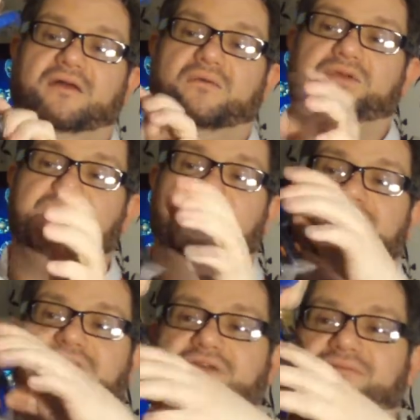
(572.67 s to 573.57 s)
what you want
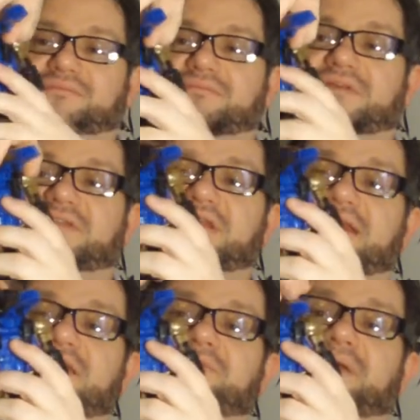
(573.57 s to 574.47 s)
to do is
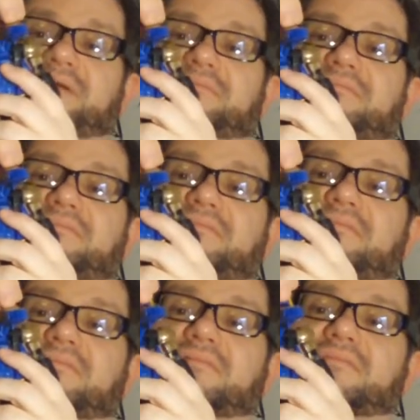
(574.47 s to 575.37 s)
take this bit,
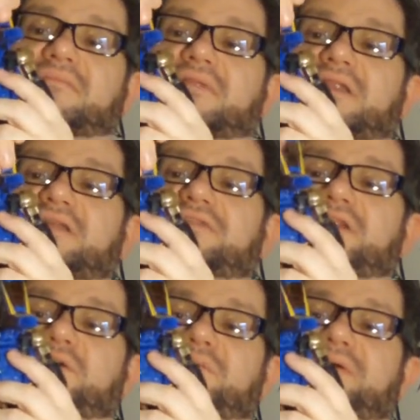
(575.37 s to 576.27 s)
lift it
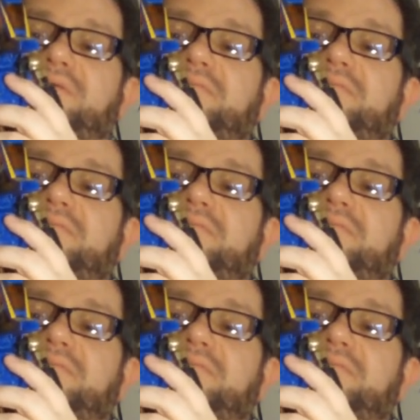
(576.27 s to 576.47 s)
up